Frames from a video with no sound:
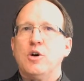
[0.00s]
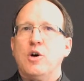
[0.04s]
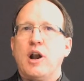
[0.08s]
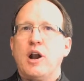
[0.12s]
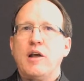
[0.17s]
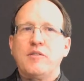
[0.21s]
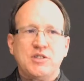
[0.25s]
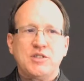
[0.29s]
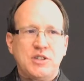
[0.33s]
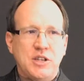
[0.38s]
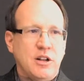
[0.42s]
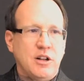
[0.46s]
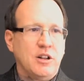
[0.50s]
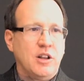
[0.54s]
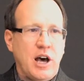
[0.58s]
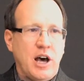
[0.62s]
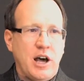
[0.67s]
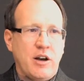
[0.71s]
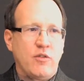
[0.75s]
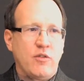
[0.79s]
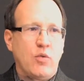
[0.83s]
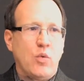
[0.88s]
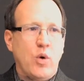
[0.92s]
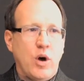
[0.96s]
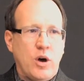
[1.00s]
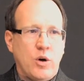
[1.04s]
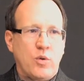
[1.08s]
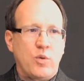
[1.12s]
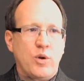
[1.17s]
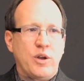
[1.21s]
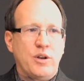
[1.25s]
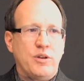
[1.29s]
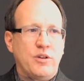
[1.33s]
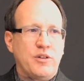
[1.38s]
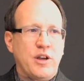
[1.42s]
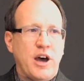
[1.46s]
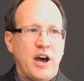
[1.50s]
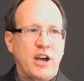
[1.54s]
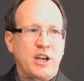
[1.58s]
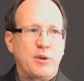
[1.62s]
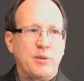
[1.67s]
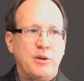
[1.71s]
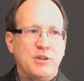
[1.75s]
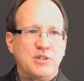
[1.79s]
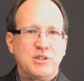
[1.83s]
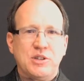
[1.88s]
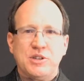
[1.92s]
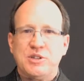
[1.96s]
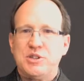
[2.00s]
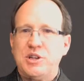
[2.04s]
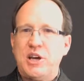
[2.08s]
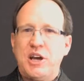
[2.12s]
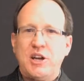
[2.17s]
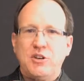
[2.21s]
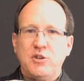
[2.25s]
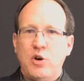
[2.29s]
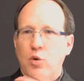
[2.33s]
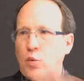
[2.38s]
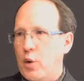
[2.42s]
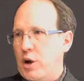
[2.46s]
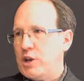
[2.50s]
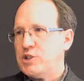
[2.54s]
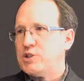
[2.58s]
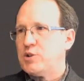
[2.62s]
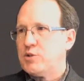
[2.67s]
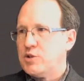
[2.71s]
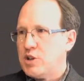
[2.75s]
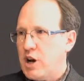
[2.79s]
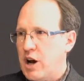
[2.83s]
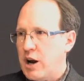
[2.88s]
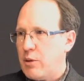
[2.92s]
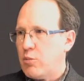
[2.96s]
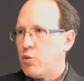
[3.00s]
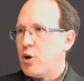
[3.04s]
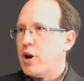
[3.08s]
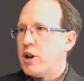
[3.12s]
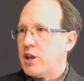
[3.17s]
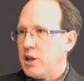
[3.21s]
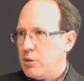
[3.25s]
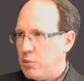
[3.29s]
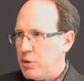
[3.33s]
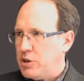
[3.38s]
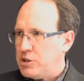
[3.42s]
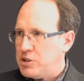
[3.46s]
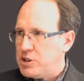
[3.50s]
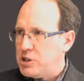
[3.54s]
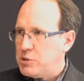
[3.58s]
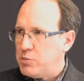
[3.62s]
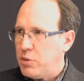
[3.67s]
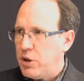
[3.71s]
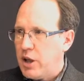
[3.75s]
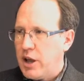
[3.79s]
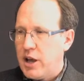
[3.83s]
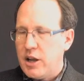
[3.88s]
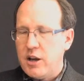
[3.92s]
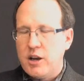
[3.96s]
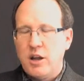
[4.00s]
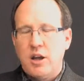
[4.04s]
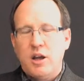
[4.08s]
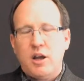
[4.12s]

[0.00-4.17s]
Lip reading: I've seen a lot of well-written documents that say, don't waste your time writing a business plan.